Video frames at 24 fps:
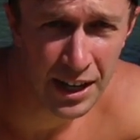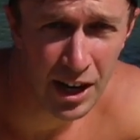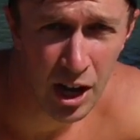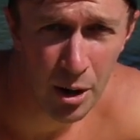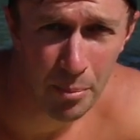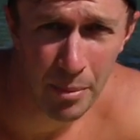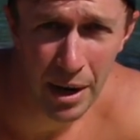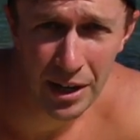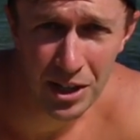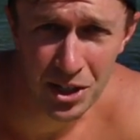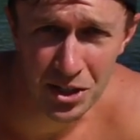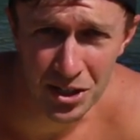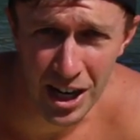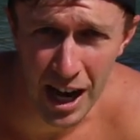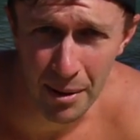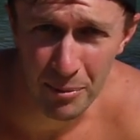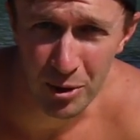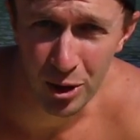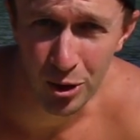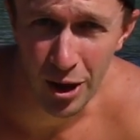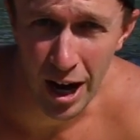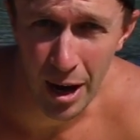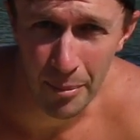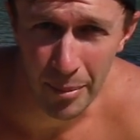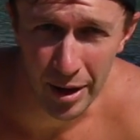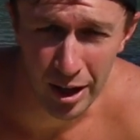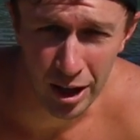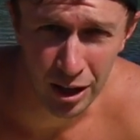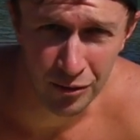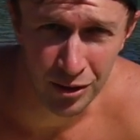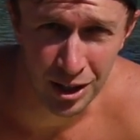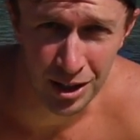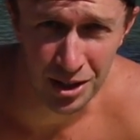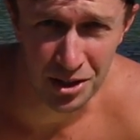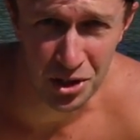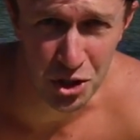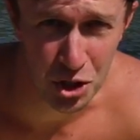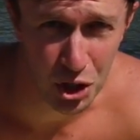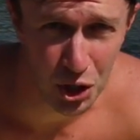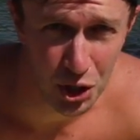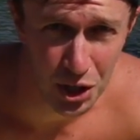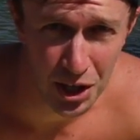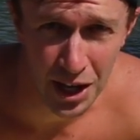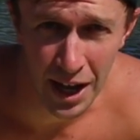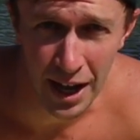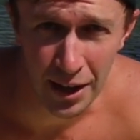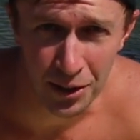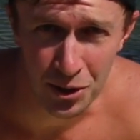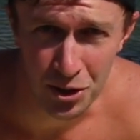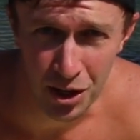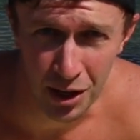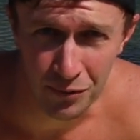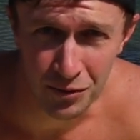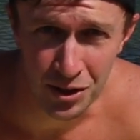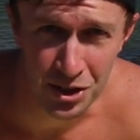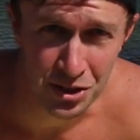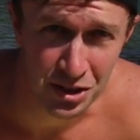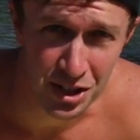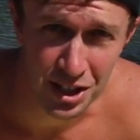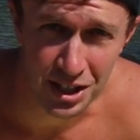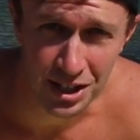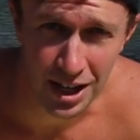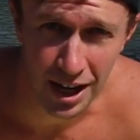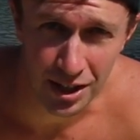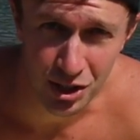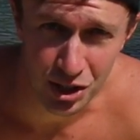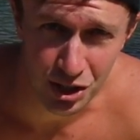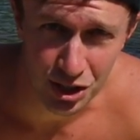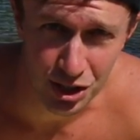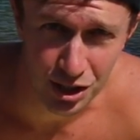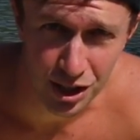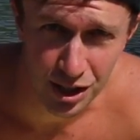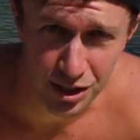now I'm about to stab the crap out of it and show you how tough this thing actually